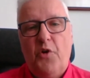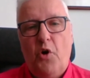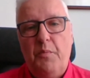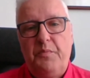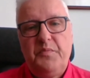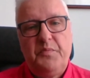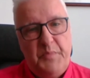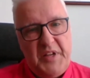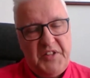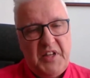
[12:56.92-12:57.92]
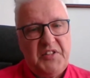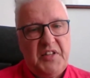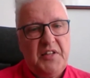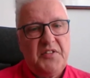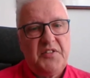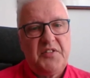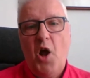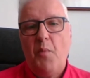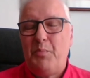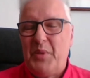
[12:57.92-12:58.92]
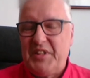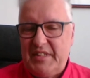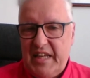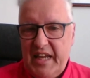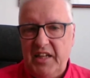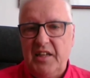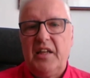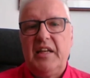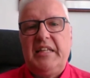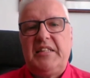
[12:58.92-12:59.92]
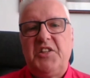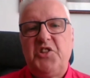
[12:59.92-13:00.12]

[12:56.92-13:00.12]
for businesses, particularly